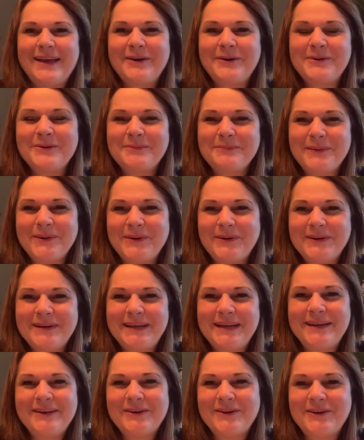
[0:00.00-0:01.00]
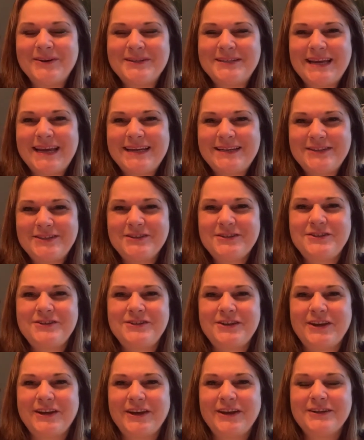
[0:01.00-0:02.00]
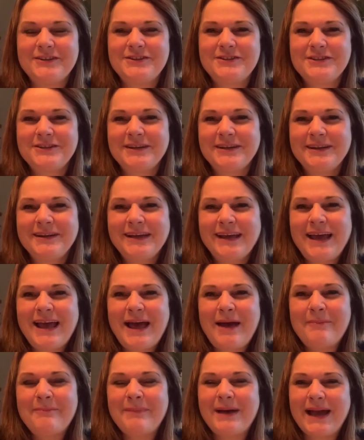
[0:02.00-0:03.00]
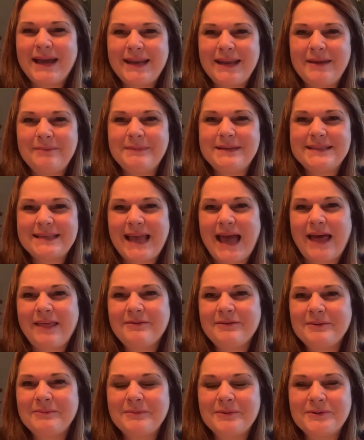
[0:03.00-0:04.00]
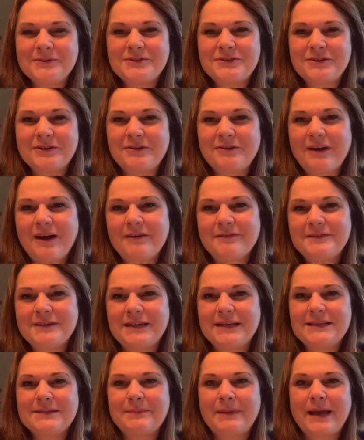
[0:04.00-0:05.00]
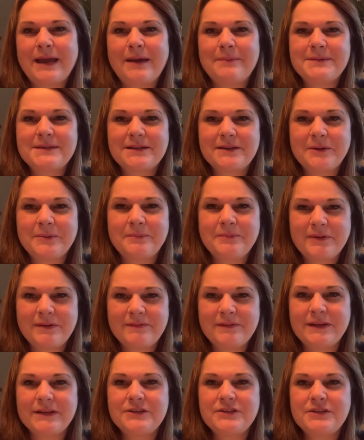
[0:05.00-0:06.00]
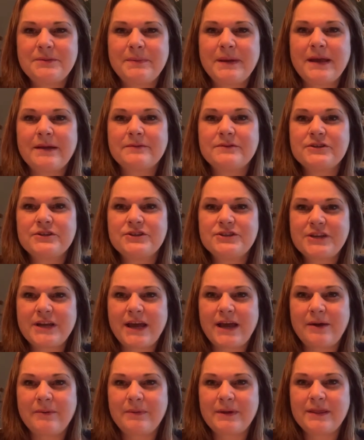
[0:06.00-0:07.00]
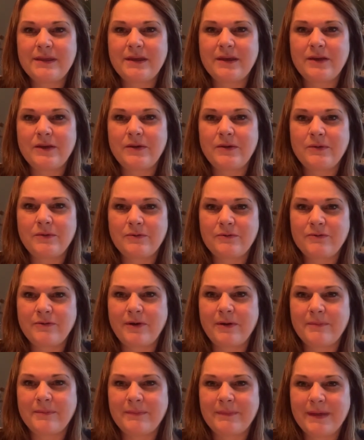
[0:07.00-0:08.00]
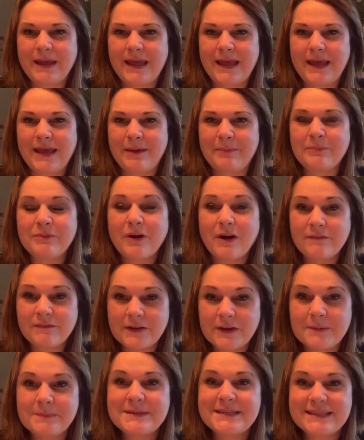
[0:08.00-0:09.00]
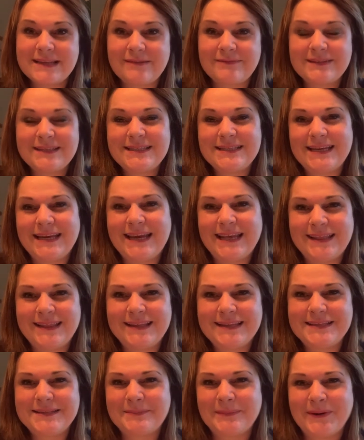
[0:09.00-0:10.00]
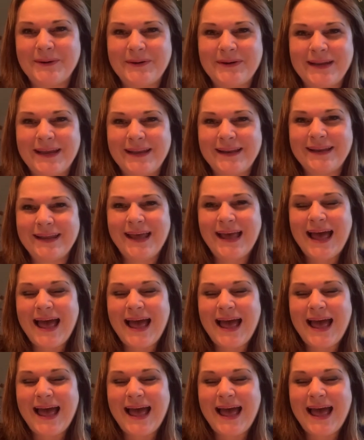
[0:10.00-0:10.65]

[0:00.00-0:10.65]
Good morning, Audacious Church. My name is Kathryn Wolstencroft, and it's my absolute privilege to be able to share with you from uh, Proverbs 17 this morning.